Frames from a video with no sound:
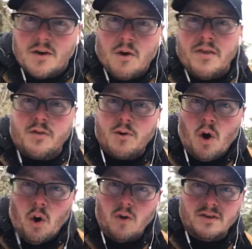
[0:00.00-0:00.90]
they run through
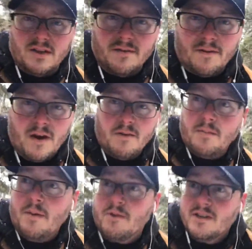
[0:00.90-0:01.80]
holes in the framing
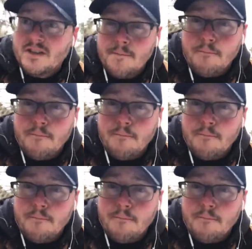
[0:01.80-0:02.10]
members.